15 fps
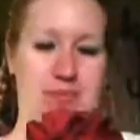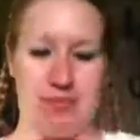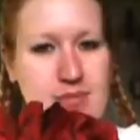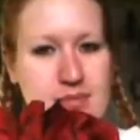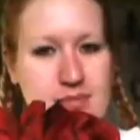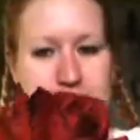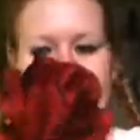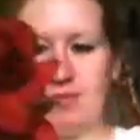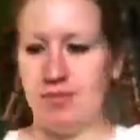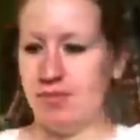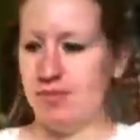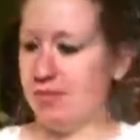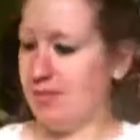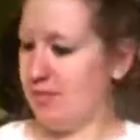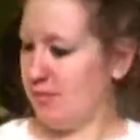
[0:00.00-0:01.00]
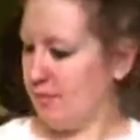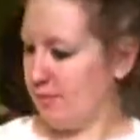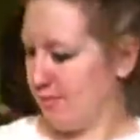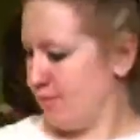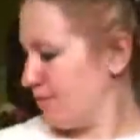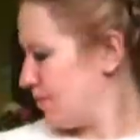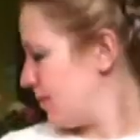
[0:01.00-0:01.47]

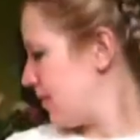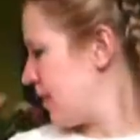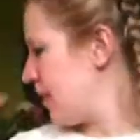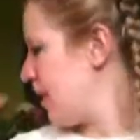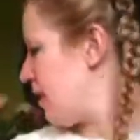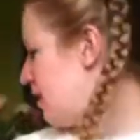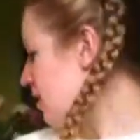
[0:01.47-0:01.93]
(silence)